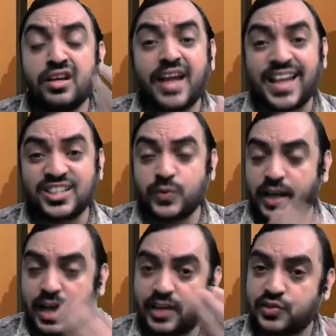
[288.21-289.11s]
as well
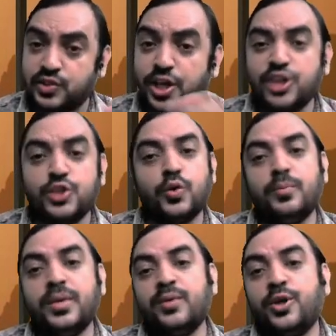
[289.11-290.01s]
as you will
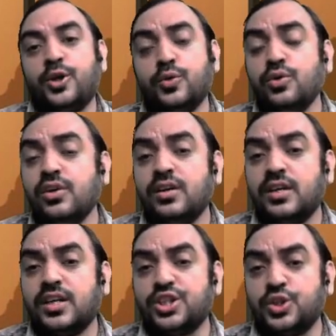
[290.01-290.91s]
be able to
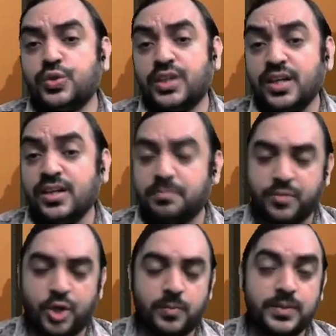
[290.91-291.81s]
do the
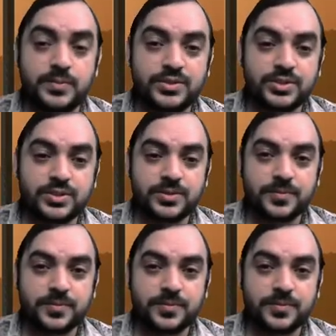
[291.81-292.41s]
problems.